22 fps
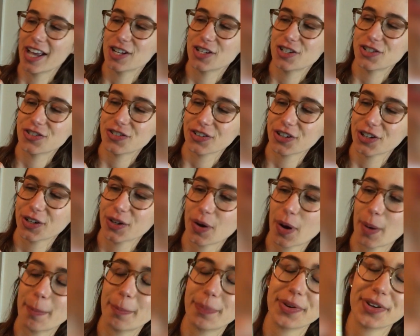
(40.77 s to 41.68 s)
drew a
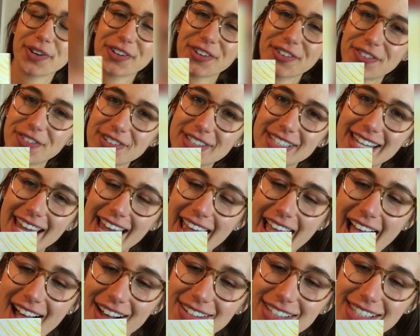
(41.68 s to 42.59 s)
beautiful day
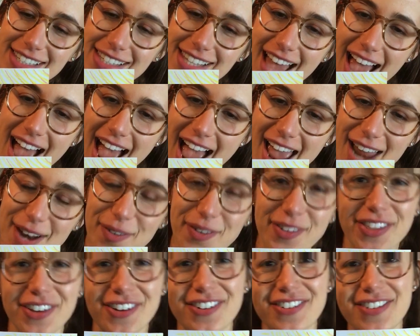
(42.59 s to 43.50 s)
outside with
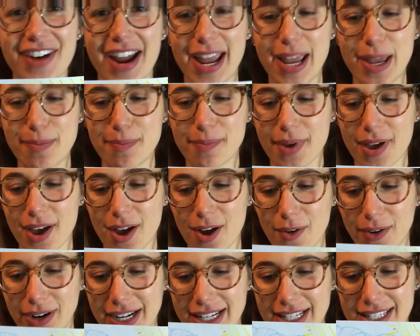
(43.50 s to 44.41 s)
a rainbow
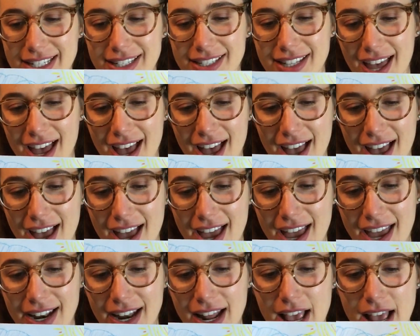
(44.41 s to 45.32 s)
and a
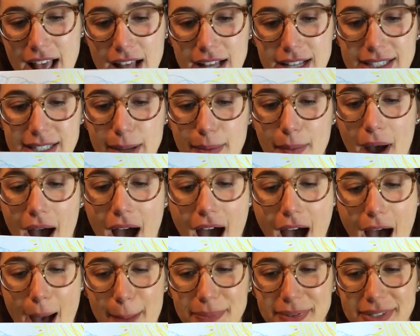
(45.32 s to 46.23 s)
sun, some
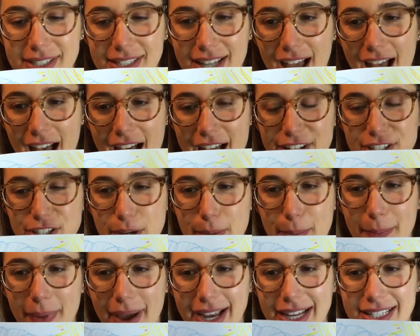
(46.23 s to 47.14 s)
hopscotch, a
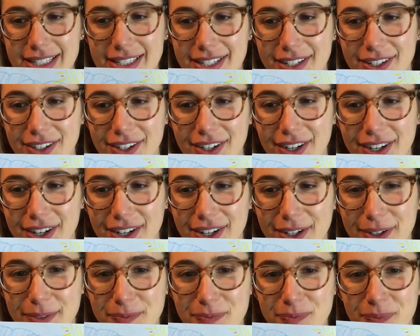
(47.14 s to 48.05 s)

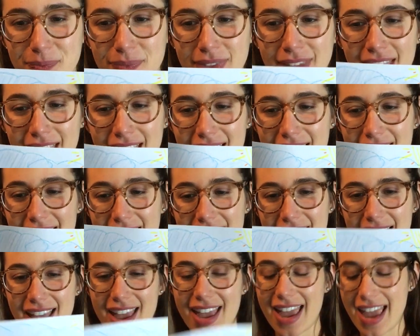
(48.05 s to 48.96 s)
bicycle.
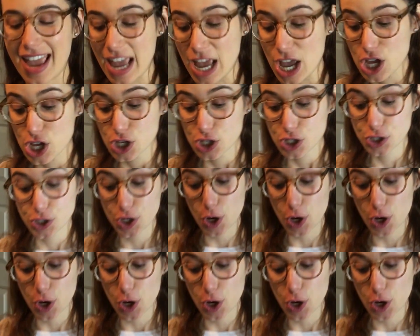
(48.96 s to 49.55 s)
So